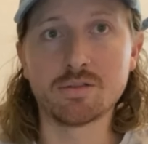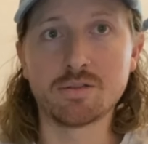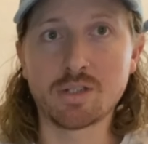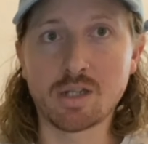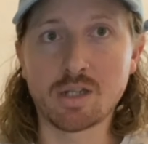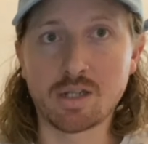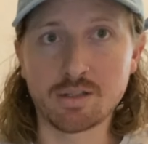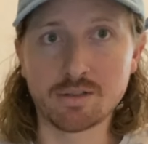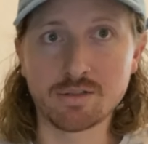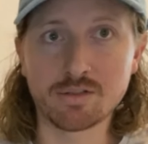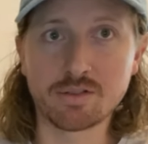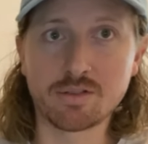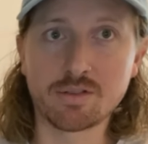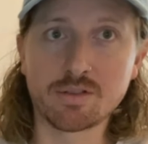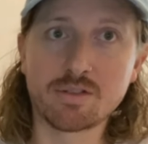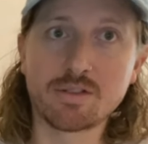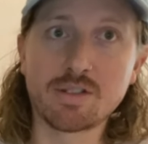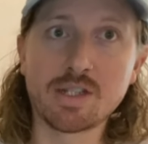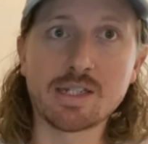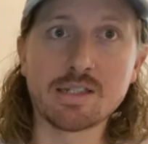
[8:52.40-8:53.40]
does
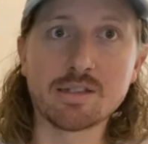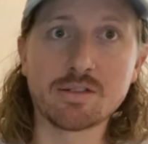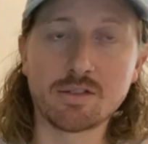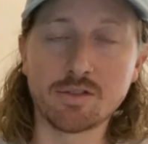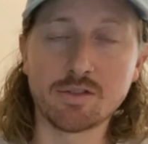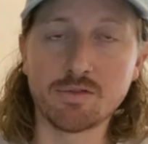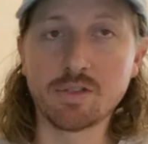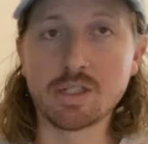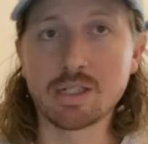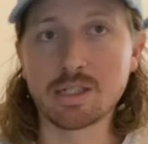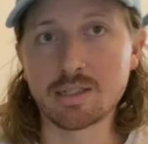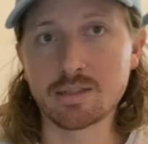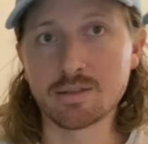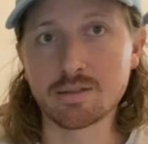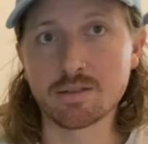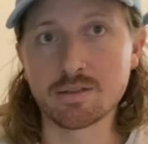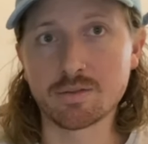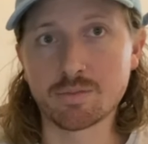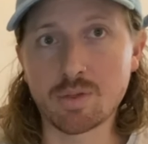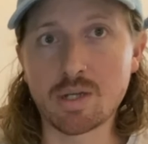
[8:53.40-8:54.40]
see
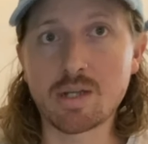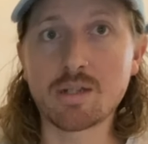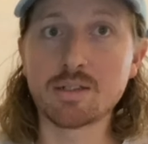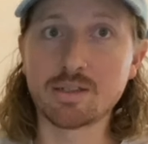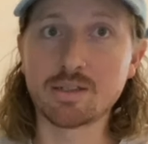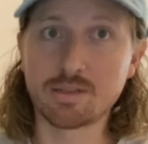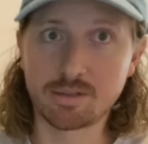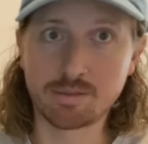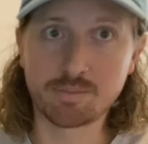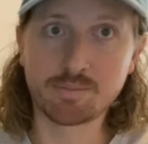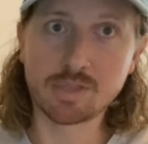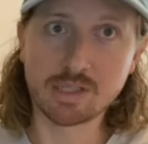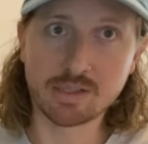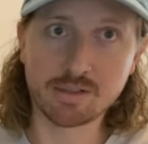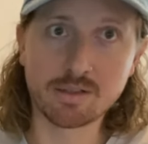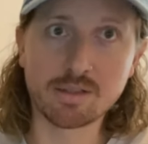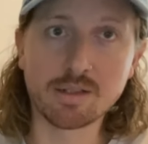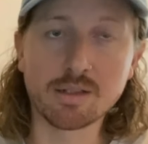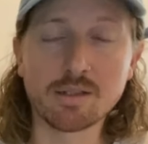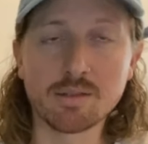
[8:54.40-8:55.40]
civilians as well. It's
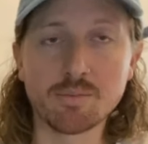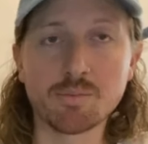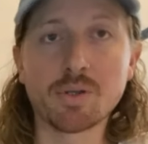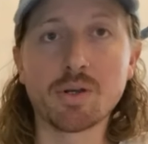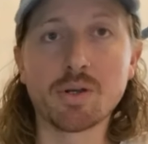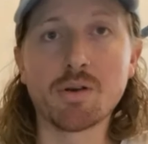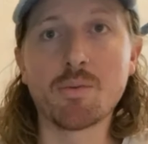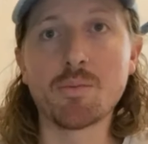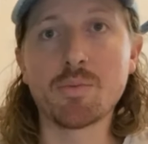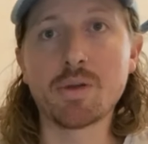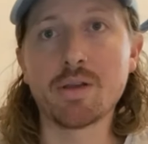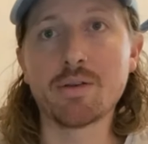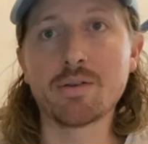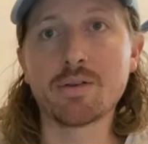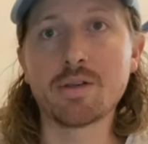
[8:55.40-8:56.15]
still in Phnom Penh